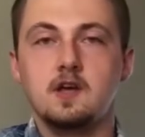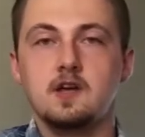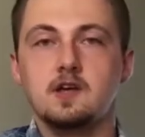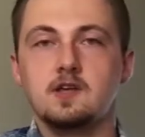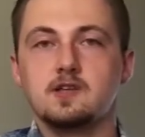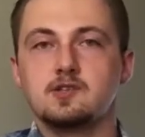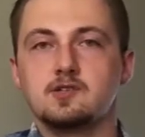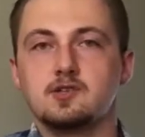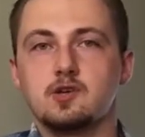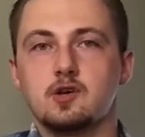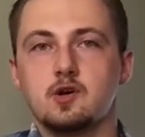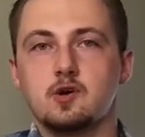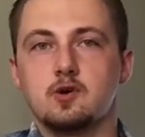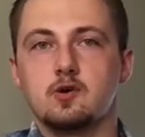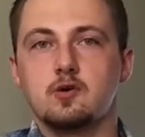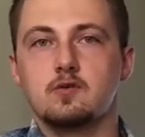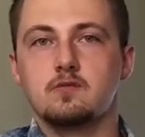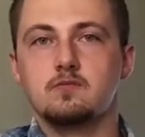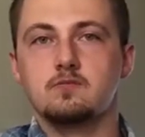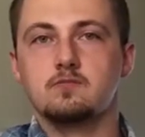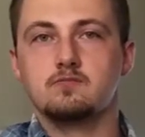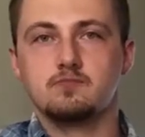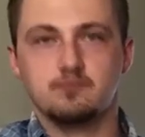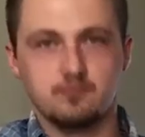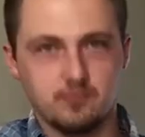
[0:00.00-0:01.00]
so
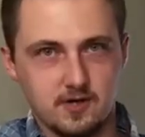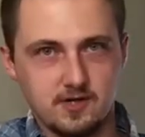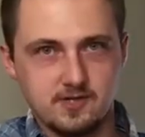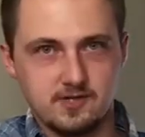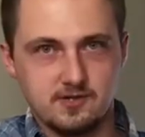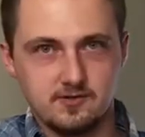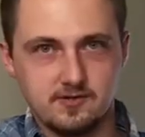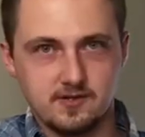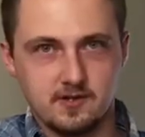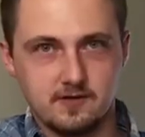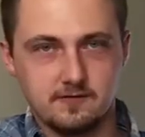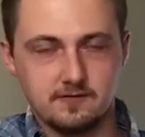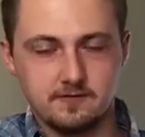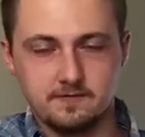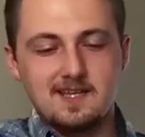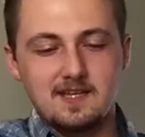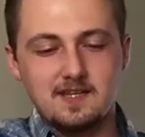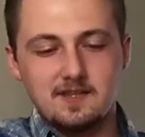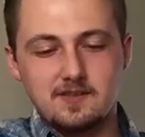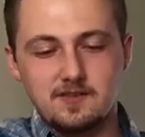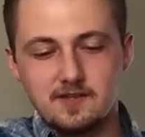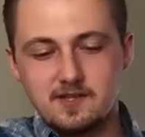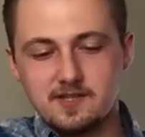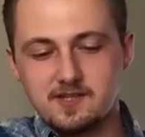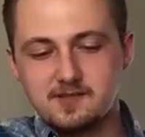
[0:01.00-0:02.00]
brace yourself.
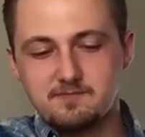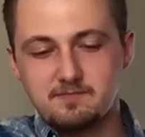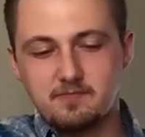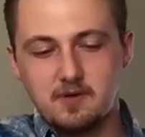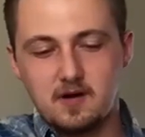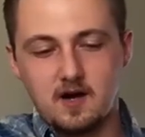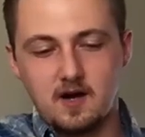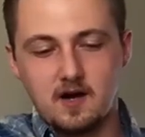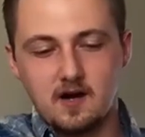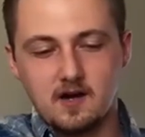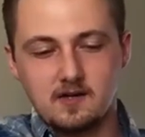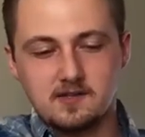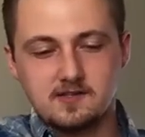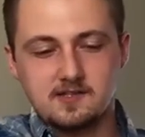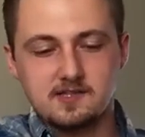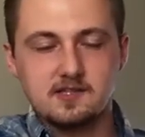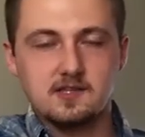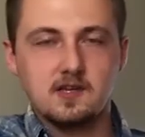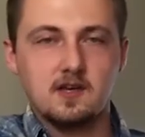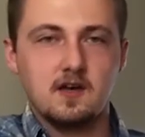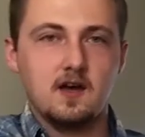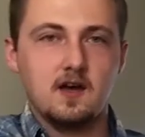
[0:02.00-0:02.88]
In this box,